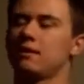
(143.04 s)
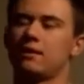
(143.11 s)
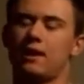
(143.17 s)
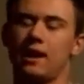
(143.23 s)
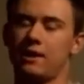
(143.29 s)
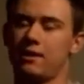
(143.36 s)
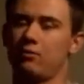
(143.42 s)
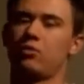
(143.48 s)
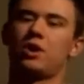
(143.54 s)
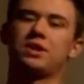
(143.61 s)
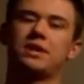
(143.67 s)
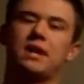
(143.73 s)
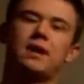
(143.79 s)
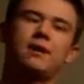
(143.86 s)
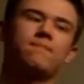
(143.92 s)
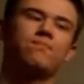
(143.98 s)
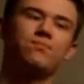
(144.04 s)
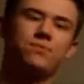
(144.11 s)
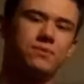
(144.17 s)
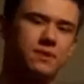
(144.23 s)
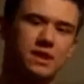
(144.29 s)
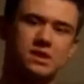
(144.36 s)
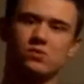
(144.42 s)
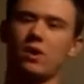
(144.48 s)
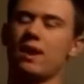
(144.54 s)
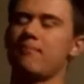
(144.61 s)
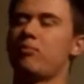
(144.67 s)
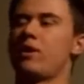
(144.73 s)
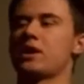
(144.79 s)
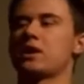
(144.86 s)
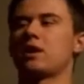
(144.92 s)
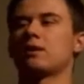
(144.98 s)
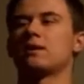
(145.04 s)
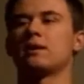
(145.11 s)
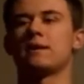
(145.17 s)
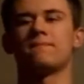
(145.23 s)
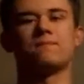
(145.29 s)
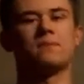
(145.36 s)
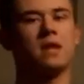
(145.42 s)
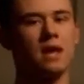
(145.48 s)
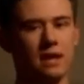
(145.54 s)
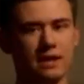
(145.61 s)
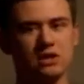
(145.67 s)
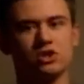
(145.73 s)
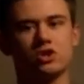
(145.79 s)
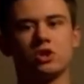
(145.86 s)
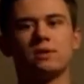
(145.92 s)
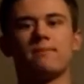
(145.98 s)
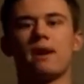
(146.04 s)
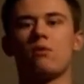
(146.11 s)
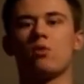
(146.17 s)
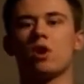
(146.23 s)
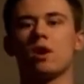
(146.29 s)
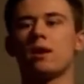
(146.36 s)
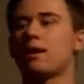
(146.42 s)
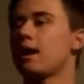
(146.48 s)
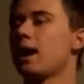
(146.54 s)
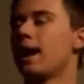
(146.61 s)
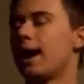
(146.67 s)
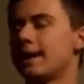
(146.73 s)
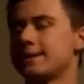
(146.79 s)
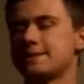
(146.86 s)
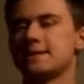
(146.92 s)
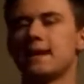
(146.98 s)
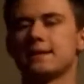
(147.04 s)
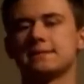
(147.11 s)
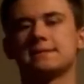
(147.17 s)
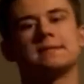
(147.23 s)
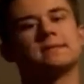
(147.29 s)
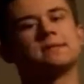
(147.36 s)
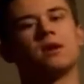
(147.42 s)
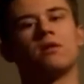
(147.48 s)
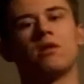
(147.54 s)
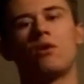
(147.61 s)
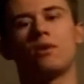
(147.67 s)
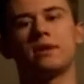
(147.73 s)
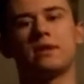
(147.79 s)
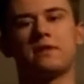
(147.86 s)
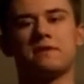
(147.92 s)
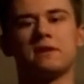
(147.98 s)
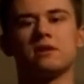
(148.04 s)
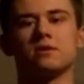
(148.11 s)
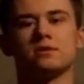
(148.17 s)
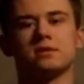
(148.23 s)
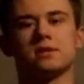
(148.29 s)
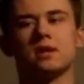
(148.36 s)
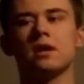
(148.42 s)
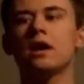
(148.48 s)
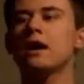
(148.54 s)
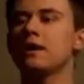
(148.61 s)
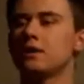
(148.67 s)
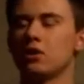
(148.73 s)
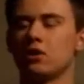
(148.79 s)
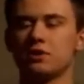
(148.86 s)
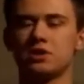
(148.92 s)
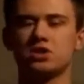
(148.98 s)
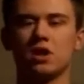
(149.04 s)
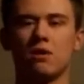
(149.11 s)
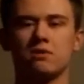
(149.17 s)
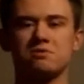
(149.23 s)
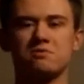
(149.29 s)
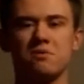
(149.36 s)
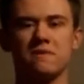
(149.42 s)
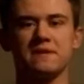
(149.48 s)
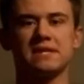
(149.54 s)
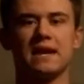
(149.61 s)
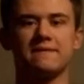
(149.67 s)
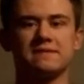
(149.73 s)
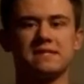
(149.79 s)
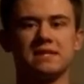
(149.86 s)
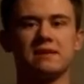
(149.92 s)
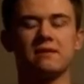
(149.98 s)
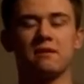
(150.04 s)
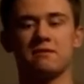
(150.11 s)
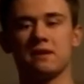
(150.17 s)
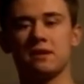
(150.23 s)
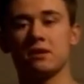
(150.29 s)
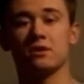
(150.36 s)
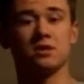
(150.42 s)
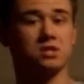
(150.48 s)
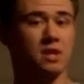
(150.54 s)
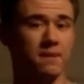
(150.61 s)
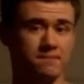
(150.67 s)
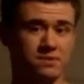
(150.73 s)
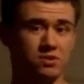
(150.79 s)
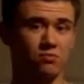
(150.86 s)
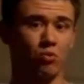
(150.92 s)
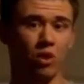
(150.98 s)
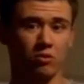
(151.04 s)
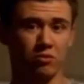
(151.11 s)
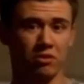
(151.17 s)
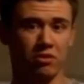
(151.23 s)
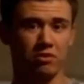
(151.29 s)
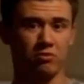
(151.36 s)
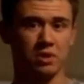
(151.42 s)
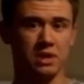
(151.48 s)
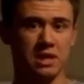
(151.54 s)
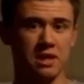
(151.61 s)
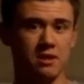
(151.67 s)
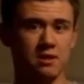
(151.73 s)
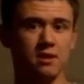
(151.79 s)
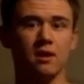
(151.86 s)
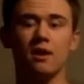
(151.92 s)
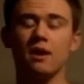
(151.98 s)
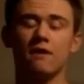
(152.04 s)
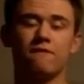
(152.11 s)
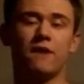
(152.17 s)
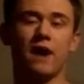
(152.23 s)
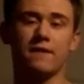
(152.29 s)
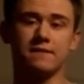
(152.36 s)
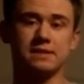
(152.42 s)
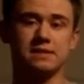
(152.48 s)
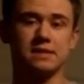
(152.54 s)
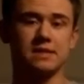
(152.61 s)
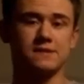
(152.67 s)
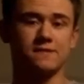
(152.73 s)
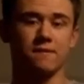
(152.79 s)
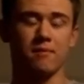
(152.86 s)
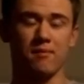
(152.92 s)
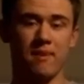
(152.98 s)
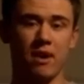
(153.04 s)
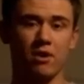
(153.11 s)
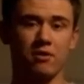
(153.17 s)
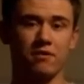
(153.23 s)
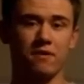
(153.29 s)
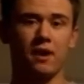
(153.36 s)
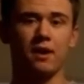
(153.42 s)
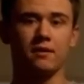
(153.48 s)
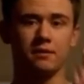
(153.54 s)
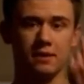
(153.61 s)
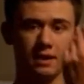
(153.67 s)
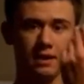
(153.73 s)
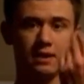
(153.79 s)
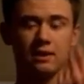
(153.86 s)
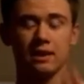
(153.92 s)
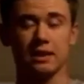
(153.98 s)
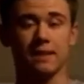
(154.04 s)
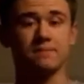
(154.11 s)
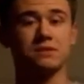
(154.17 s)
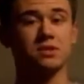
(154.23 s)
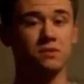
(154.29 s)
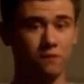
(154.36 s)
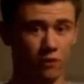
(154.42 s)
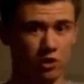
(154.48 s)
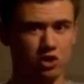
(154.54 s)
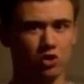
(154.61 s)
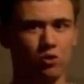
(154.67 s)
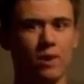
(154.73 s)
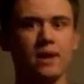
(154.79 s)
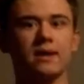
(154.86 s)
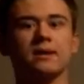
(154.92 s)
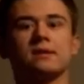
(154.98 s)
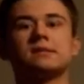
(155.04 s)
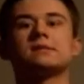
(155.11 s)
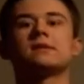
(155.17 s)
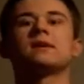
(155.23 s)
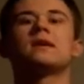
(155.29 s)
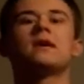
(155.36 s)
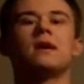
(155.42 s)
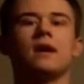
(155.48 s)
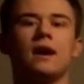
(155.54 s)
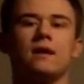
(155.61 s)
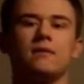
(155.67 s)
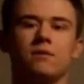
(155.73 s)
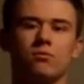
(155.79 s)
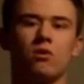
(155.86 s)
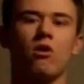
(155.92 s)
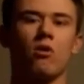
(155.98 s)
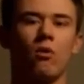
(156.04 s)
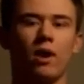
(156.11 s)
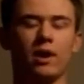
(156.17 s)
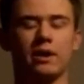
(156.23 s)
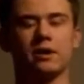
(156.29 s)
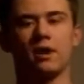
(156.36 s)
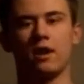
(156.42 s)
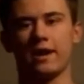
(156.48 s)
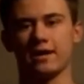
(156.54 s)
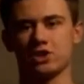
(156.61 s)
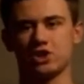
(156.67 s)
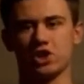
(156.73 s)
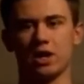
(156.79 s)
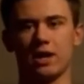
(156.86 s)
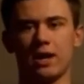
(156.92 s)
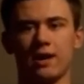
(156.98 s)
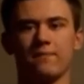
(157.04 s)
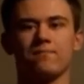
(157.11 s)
I didn't want that. That's why I boycotted it. And I stood to my word. I did not see Solo in the theaters. The only Star Wars movies I've seen in the theater is Episode 1 with 3D, 5 and 6 from a marathon in lead up to Force Awakens, and then Rogue One and The Last Jedi.